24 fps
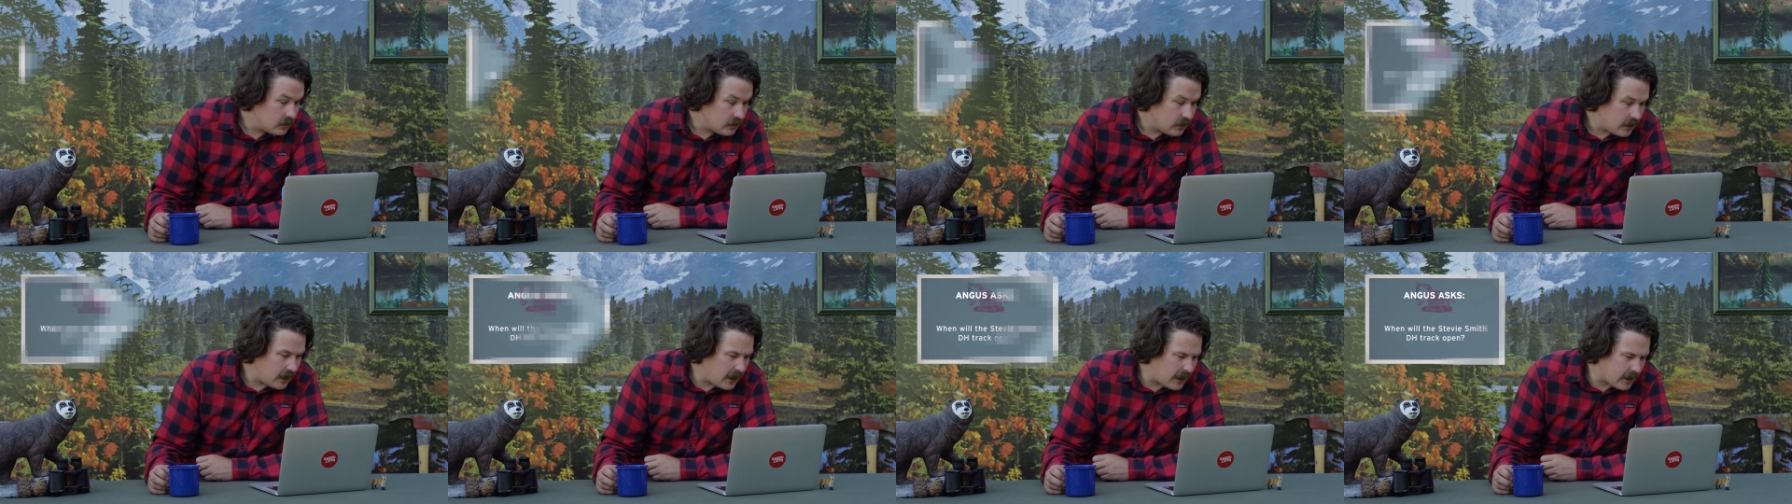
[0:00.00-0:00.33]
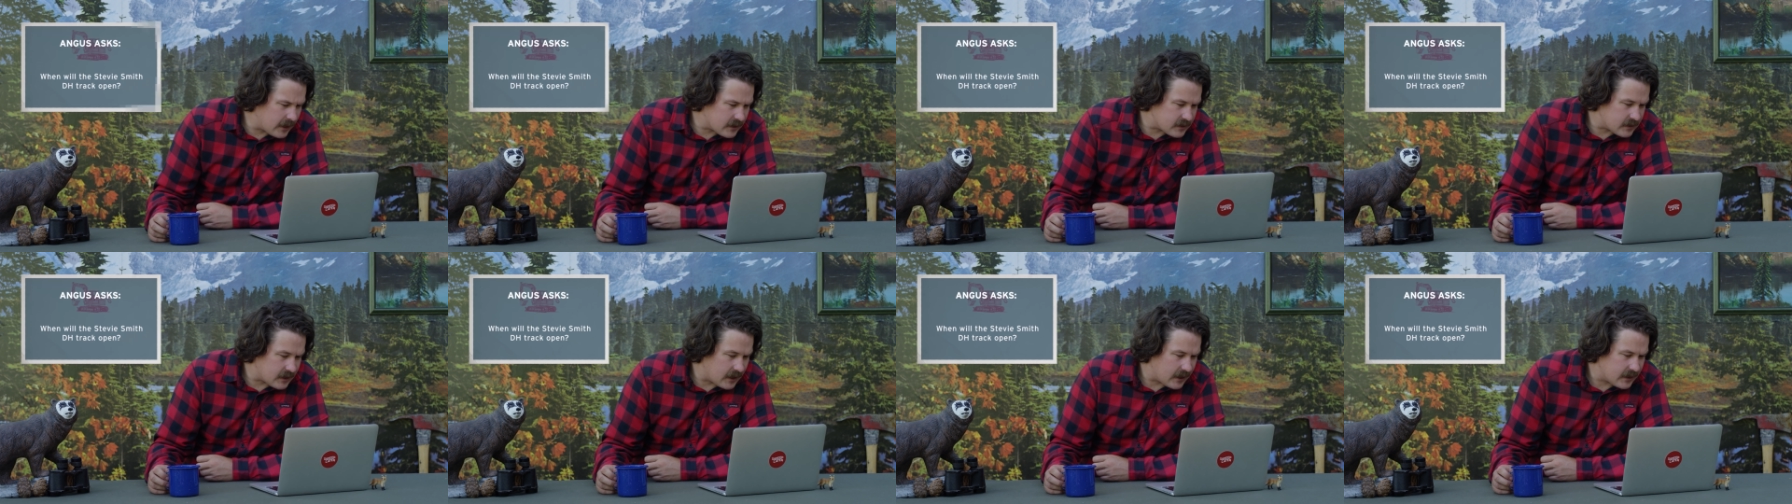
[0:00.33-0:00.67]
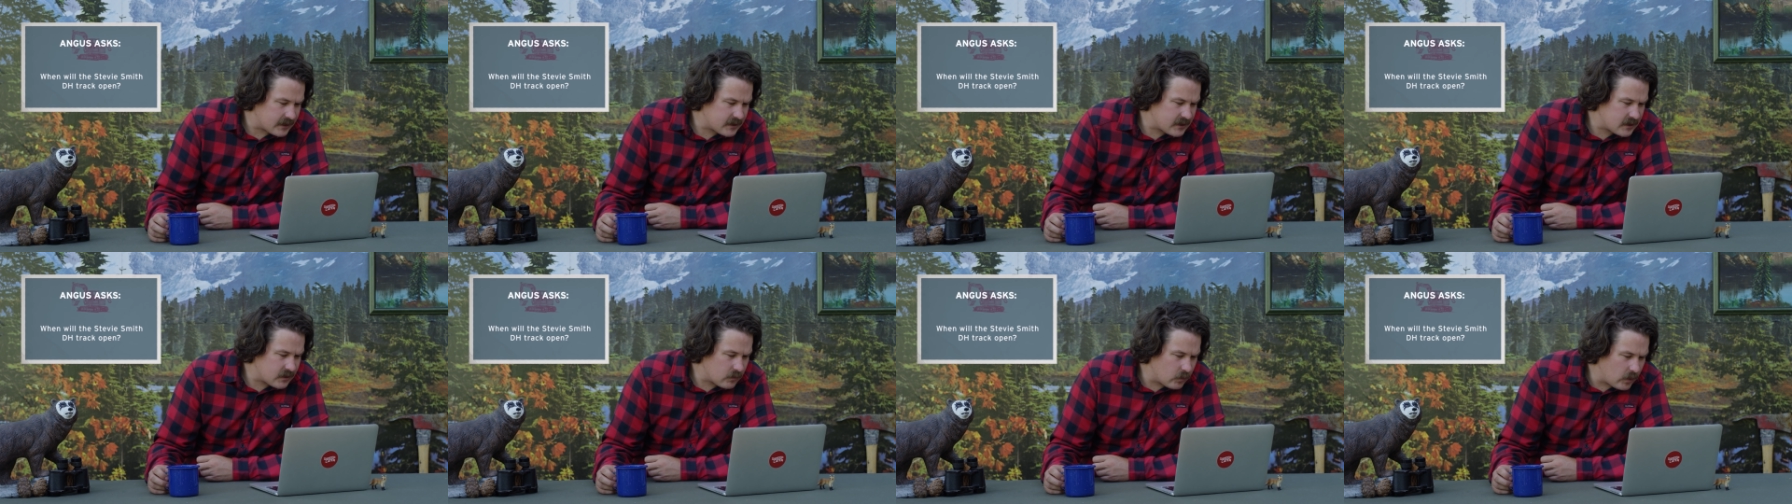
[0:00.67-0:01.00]
Angus
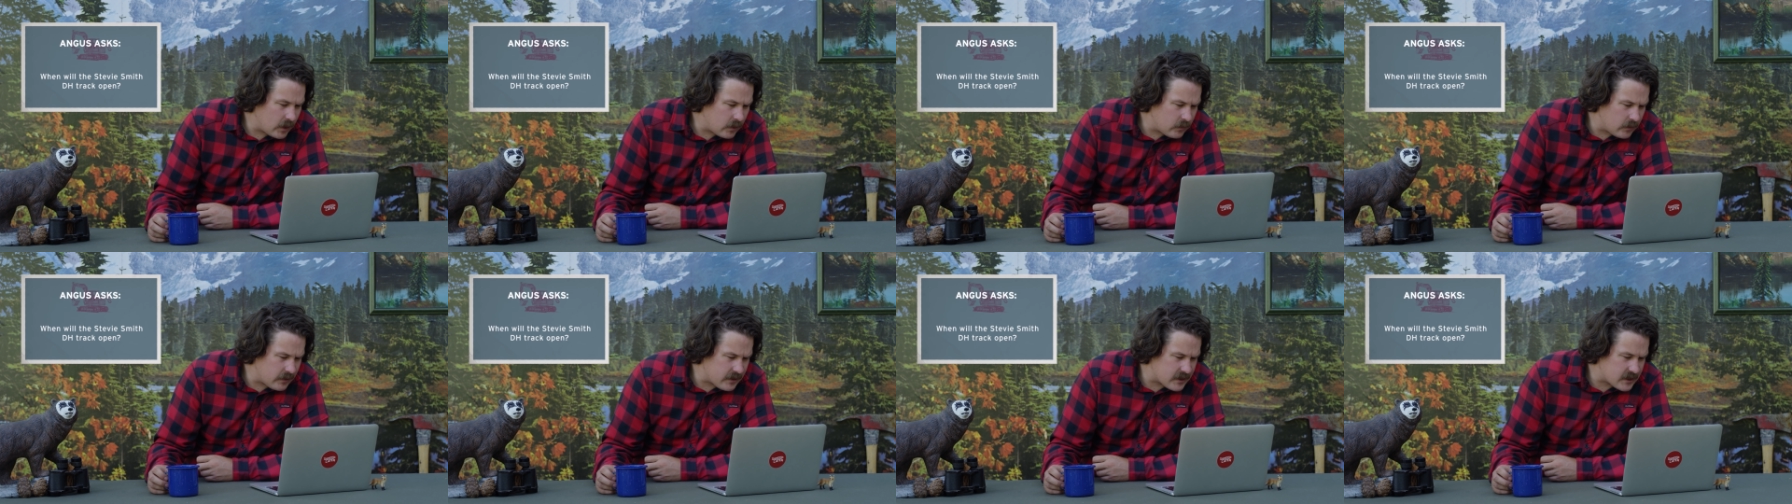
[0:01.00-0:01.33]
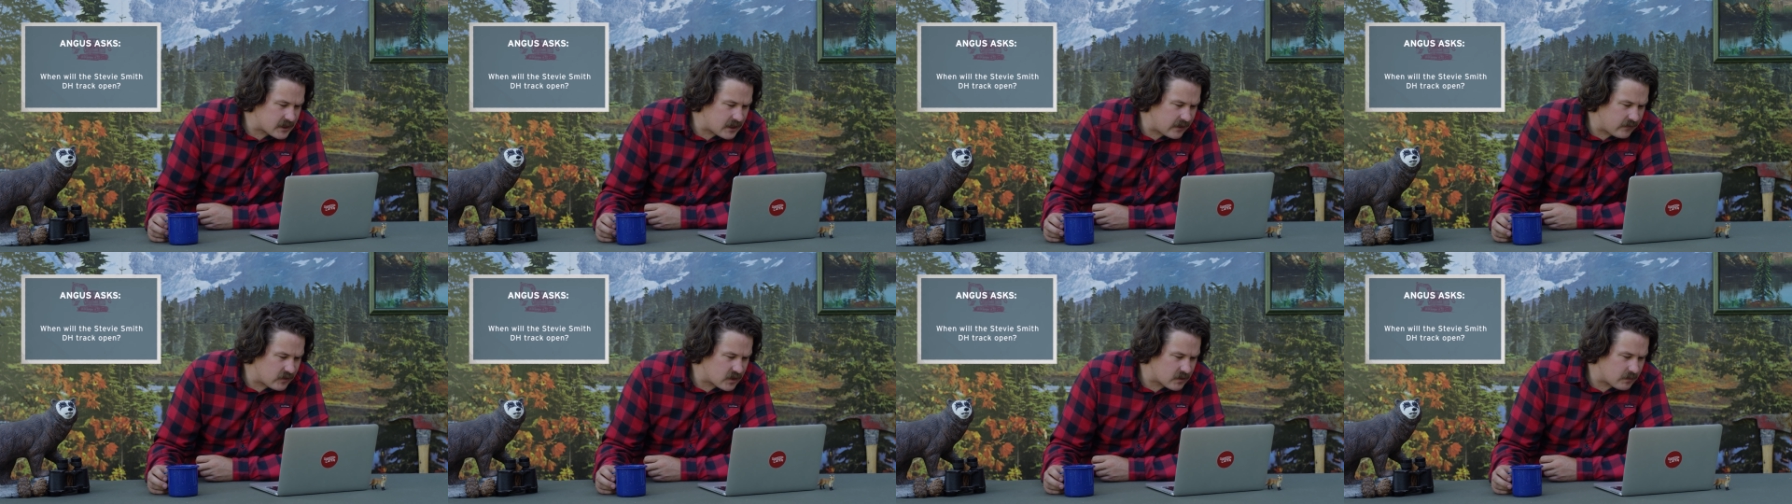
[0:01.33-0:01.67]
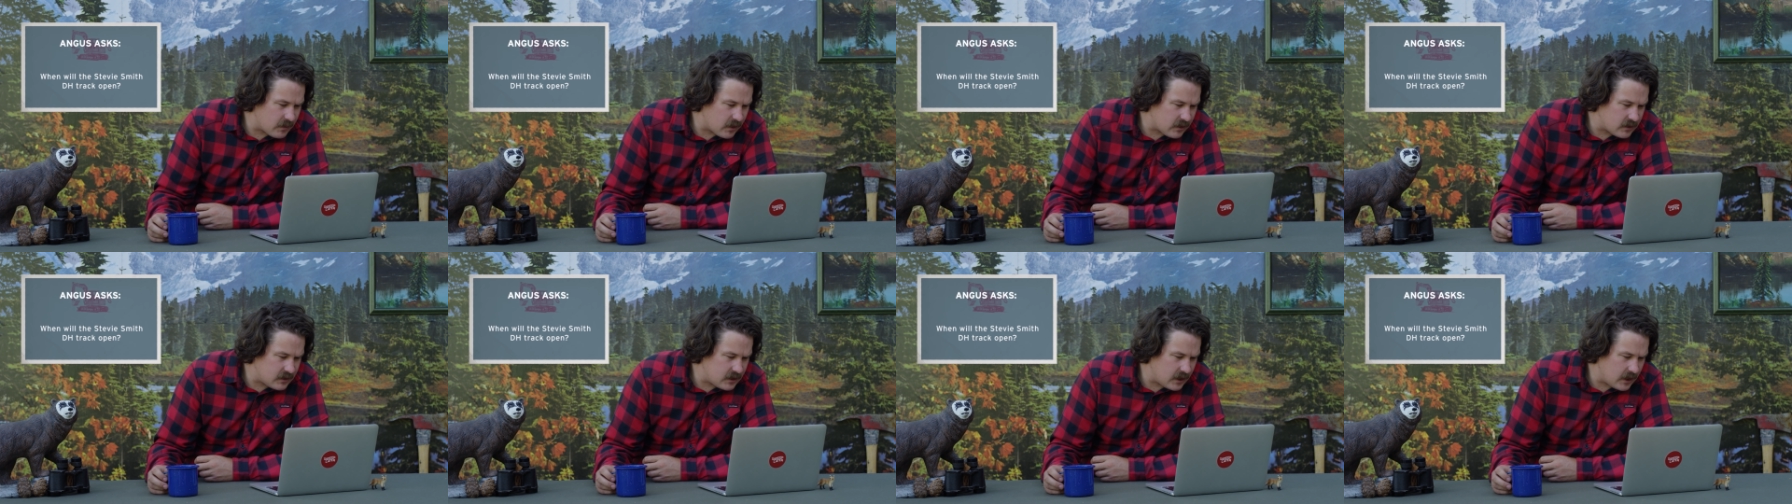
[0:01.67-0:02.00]
asks, when will the Stevie
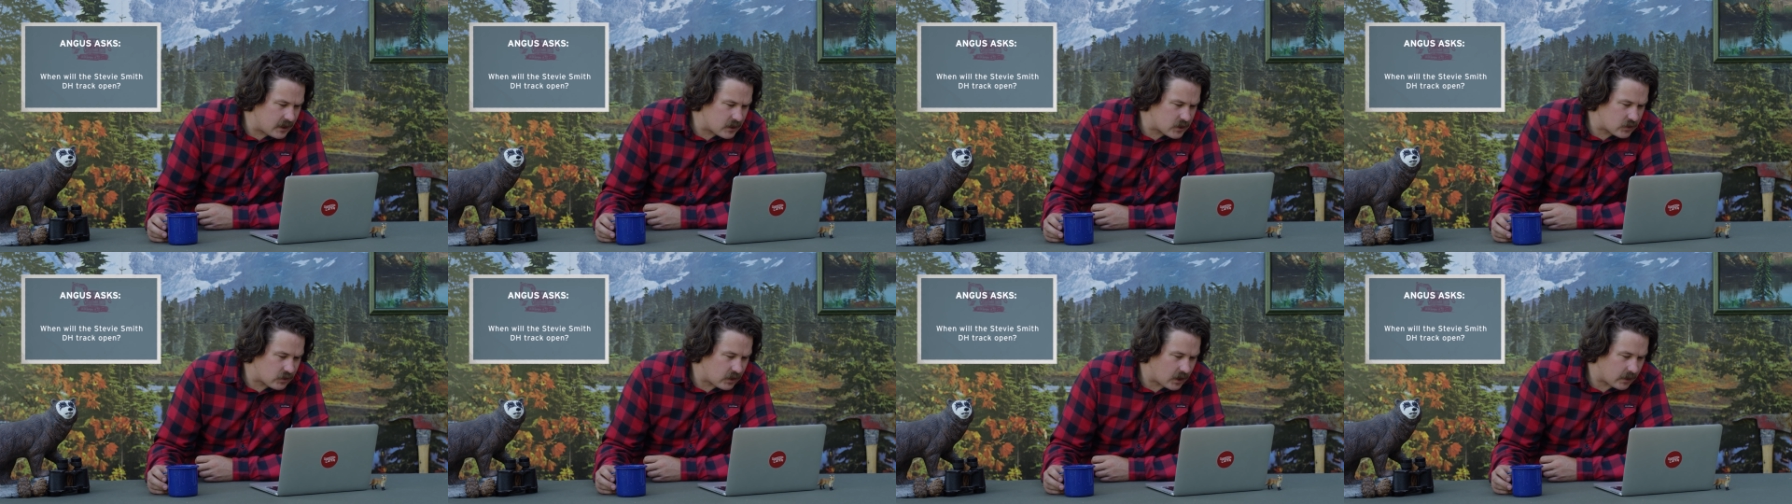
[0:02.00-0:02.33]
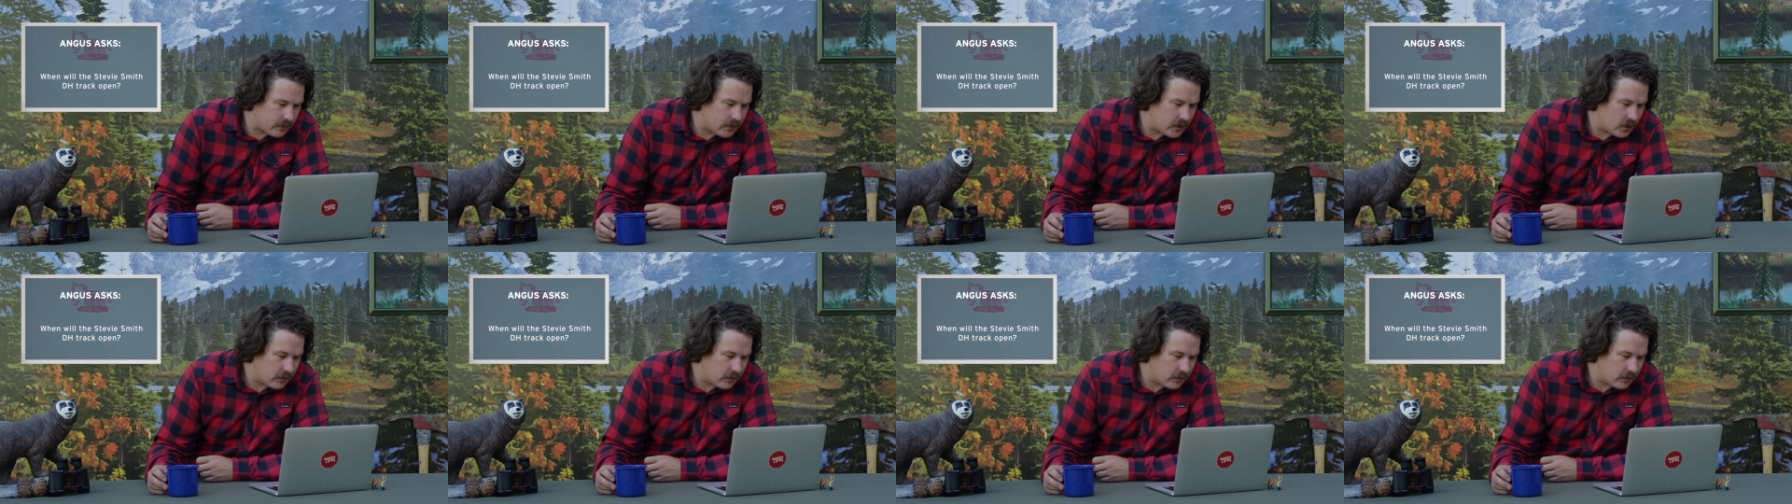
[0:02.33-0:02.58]
Smith DH track be